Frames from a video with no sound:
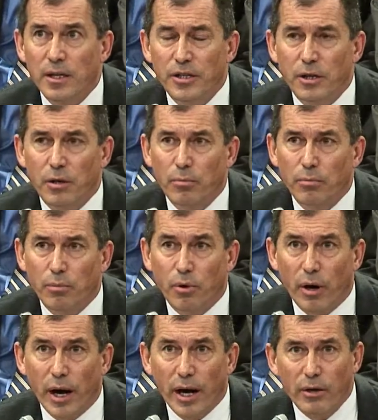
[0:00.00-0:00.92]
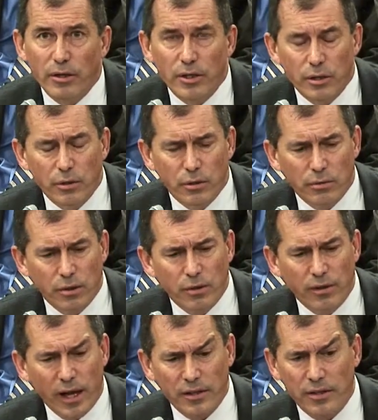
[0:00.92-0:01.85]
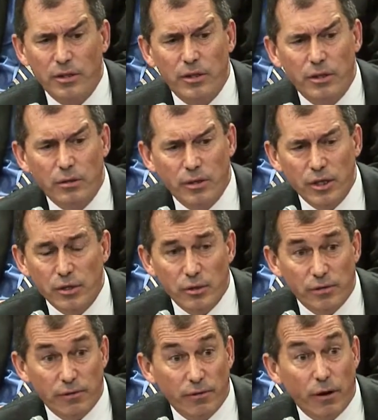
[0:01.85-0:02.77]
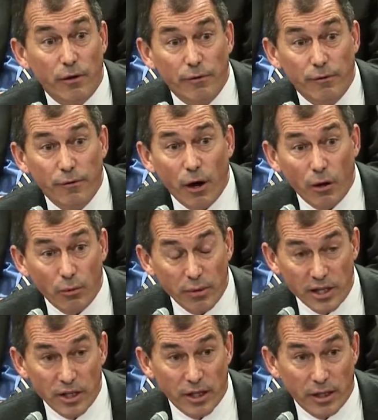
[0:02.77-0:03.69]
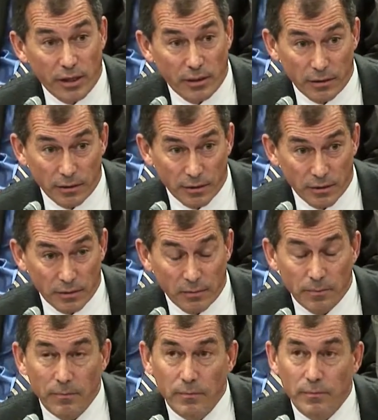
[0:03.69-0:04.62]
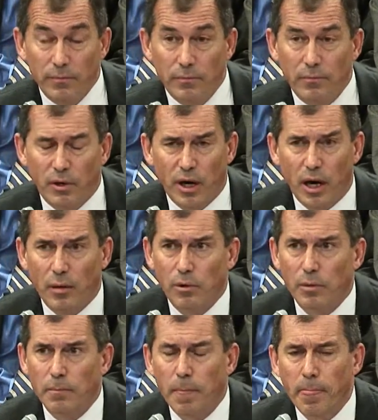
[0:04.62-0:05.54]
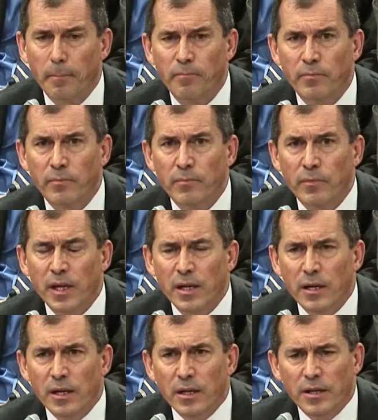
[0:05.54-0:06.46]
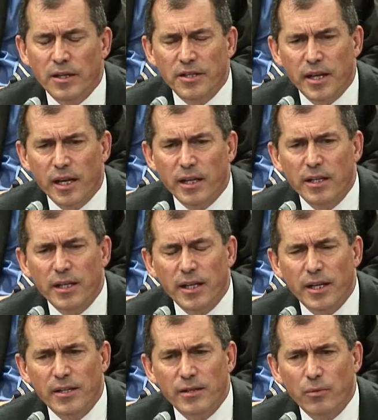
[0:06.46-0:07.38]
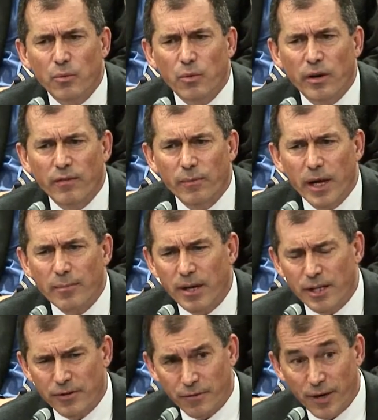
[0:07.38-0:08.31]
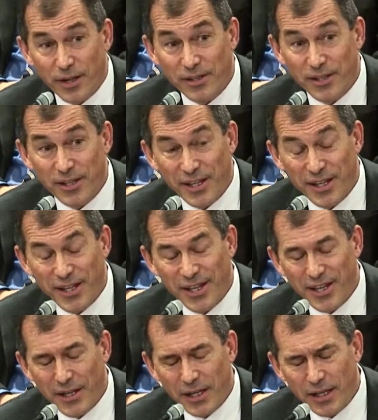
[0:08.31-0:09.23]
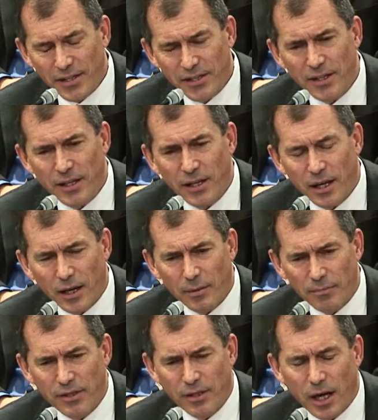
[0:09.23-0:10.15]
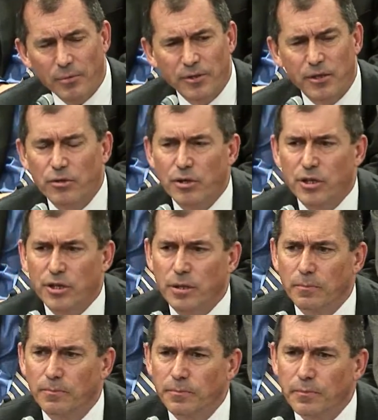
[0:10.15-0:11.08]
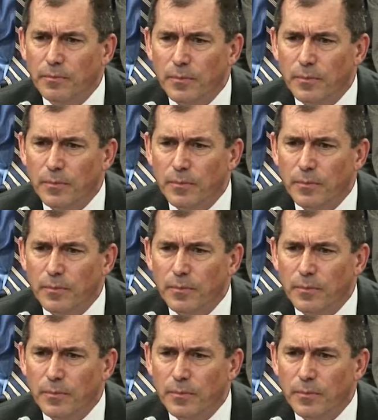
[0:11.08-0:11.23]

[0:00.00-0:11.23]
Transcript: So prior to 2002, this was a very far-reaching problem. The second is one of my best friends is an obstetrician.